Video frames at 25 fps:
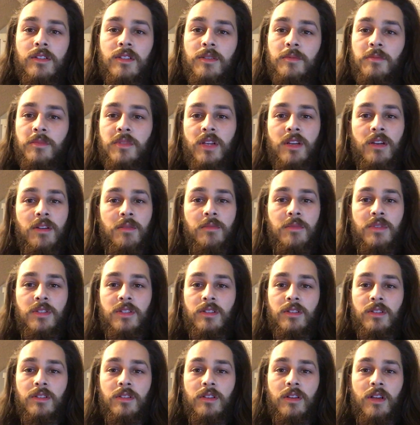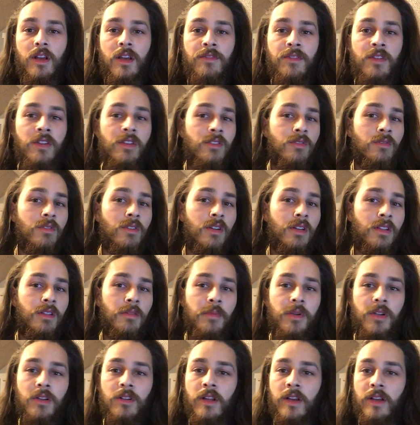and then you look in the
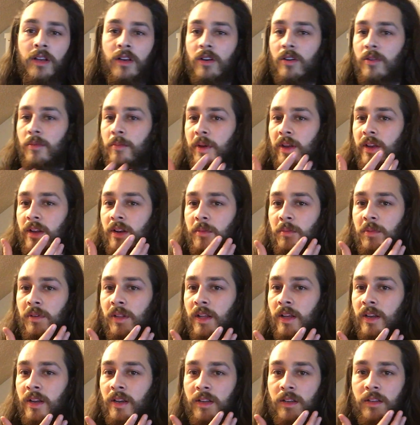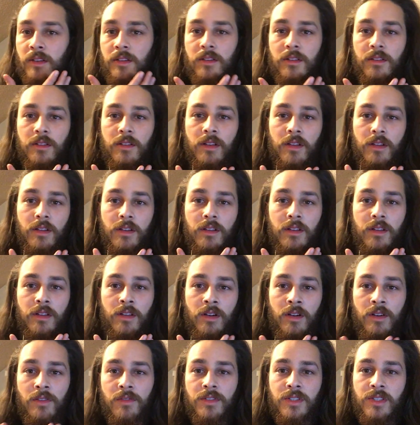mirror like, oh man, I'm glad
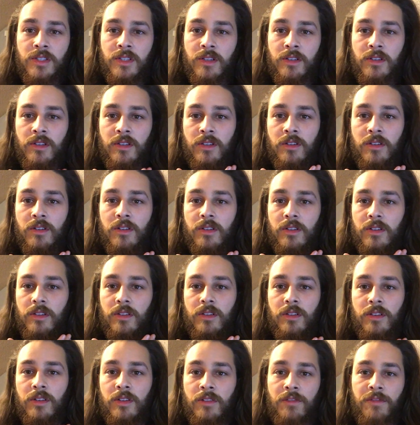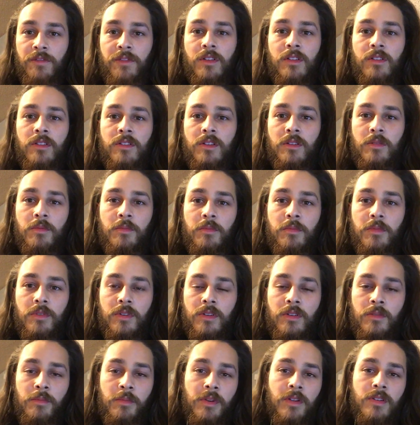and all of a sudden you're feeling
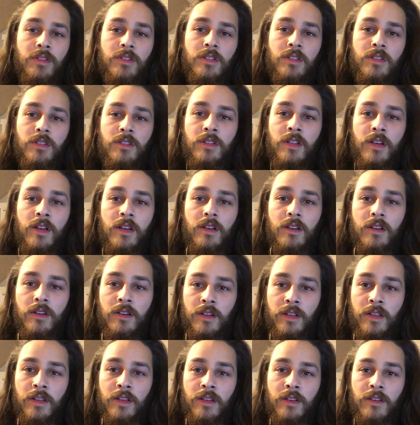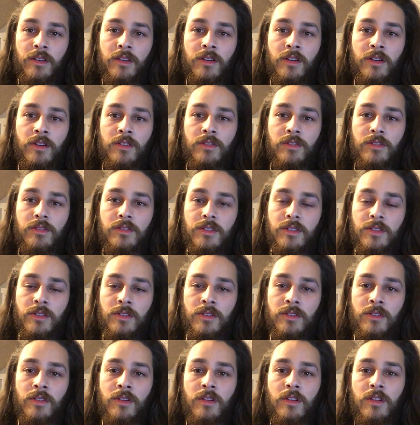your beard's good again,
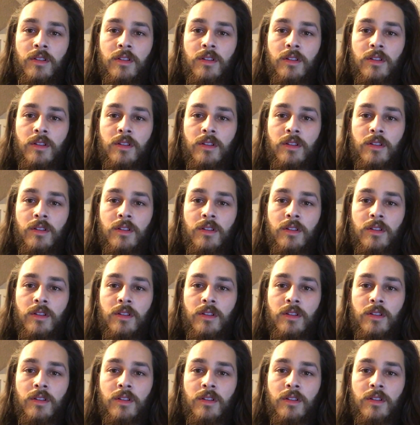So,